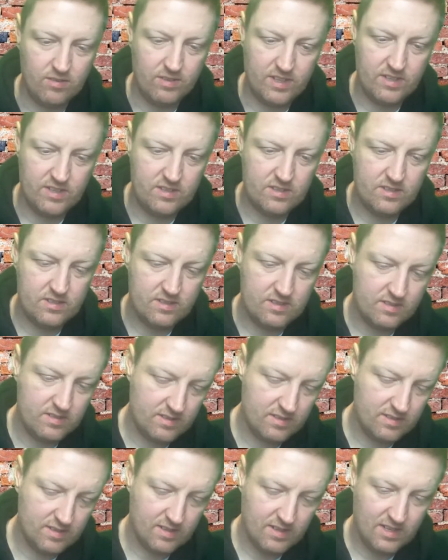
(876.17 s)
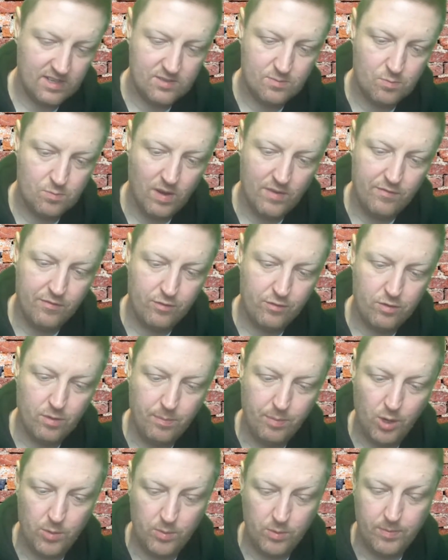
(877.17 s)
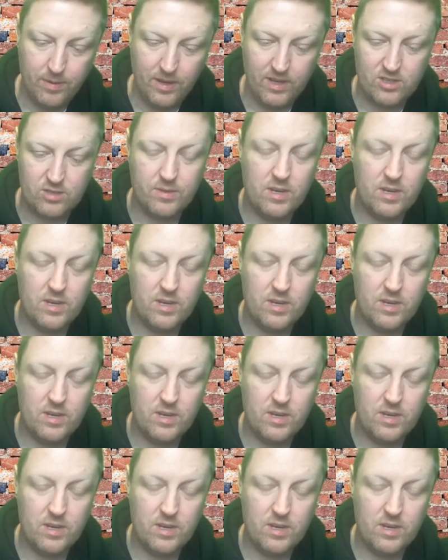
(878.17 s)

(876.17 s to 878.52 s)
He's went through a purple patch.